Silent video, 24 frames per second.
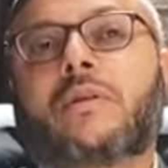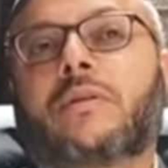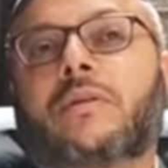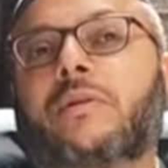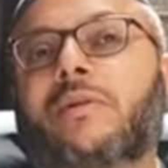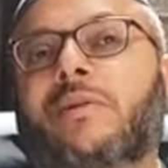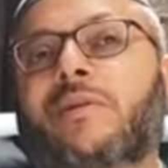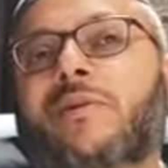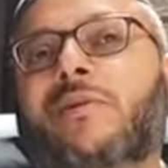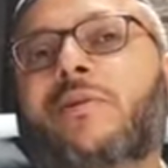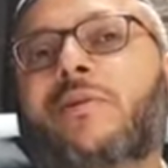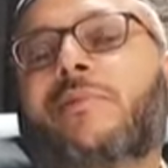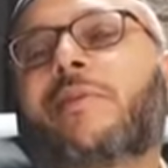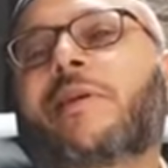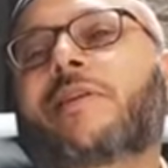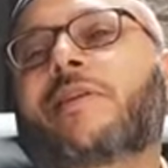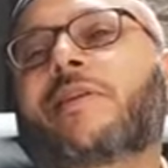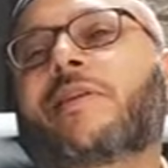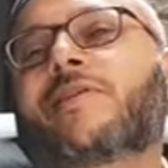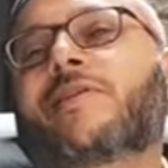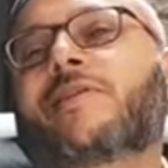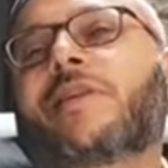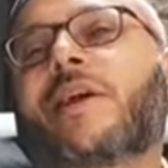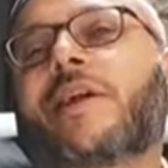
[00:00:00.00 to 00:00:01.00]
No, but
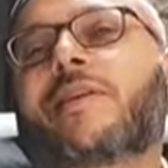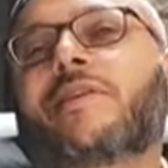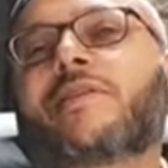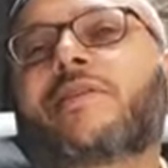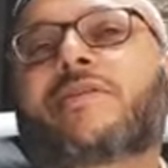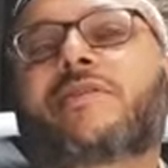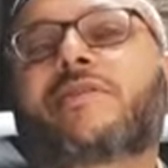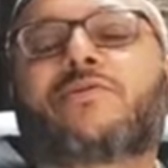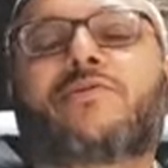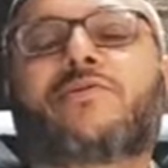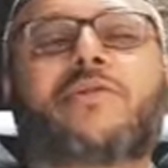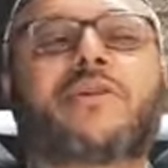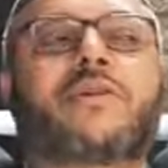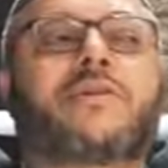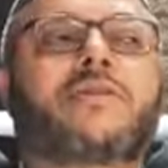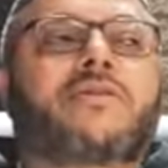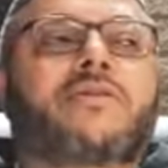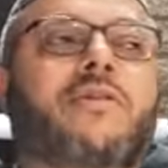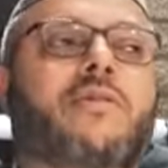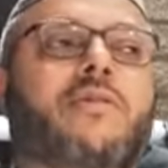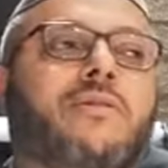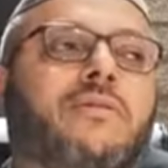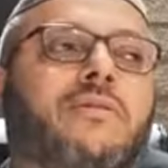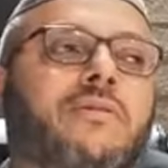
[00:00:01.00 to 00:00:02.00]
his son is 2 years
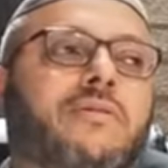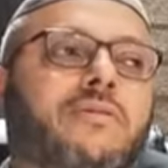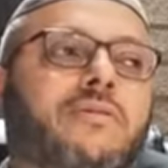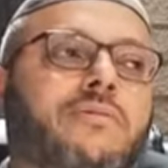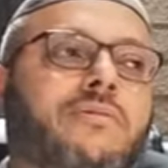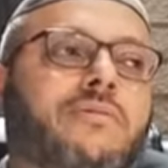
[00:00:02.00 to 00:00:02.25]
old,